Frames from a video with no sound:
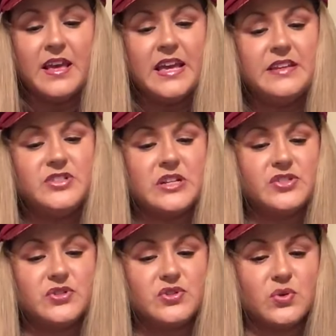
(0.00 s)
He
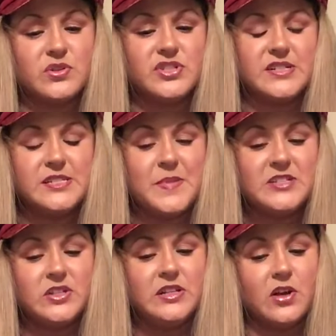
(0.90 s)
gestured towards an
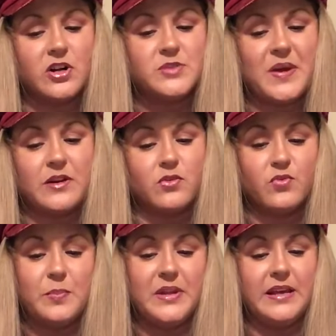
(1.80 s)
especially large banner
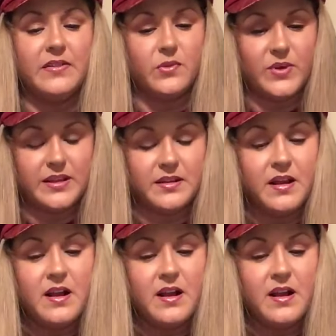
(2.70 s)
rippling in the wind.